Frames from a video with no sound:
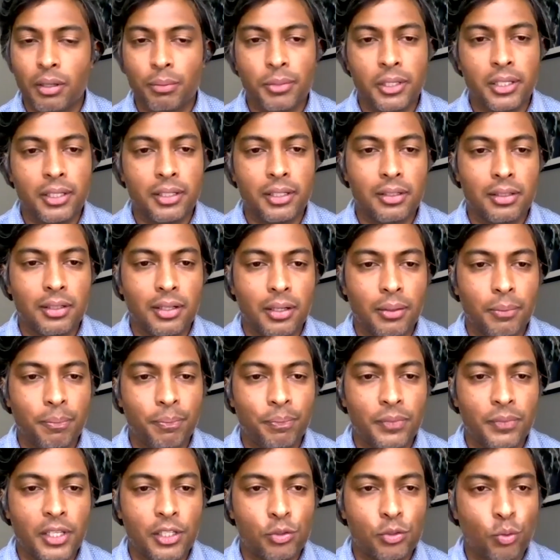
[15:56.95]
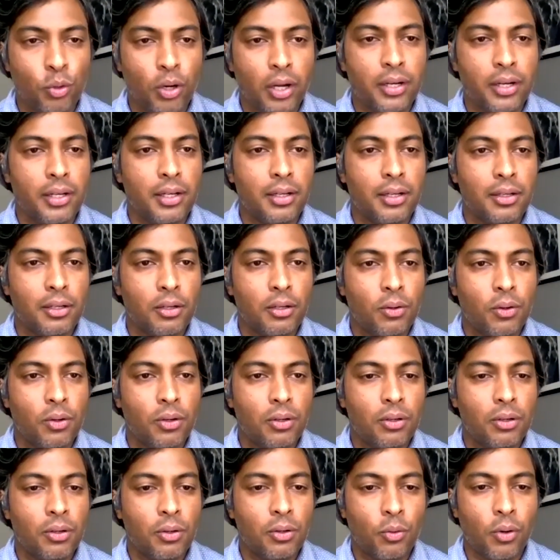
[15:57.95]
I mean, there's quite
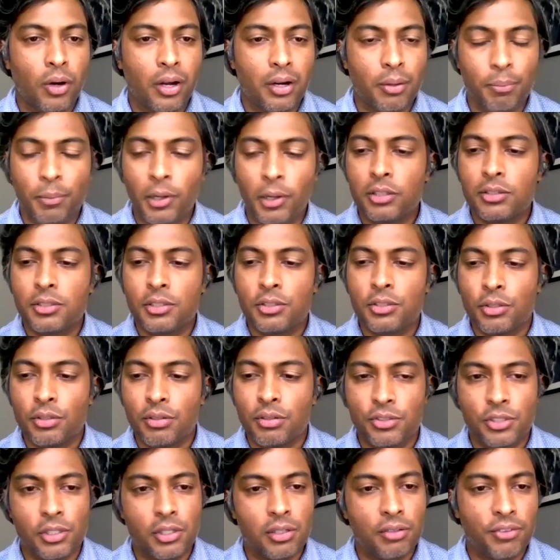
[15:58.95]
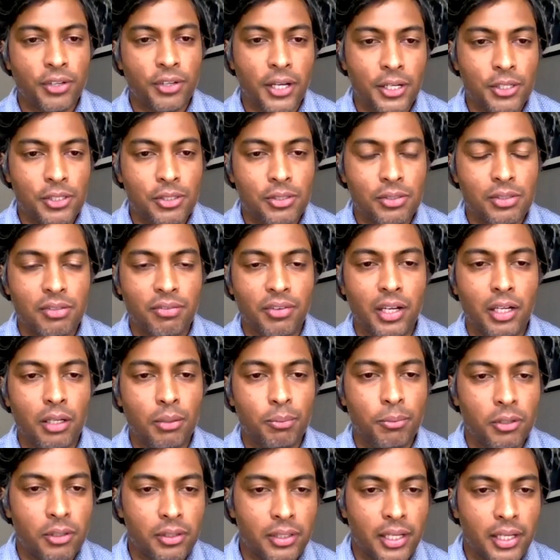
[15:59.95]
a multitude of certifications
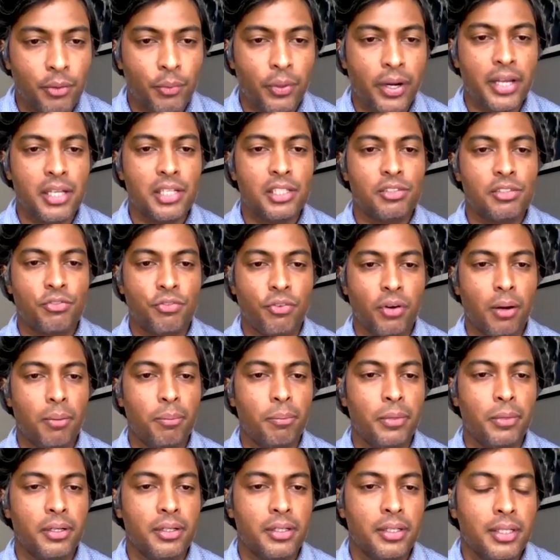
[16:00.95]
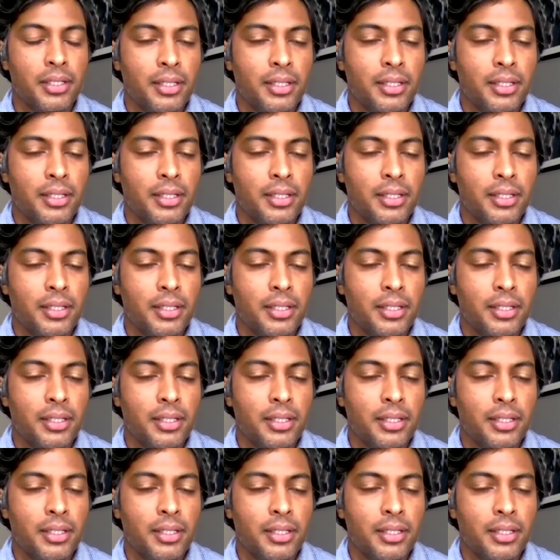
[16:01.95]
available, and they range from,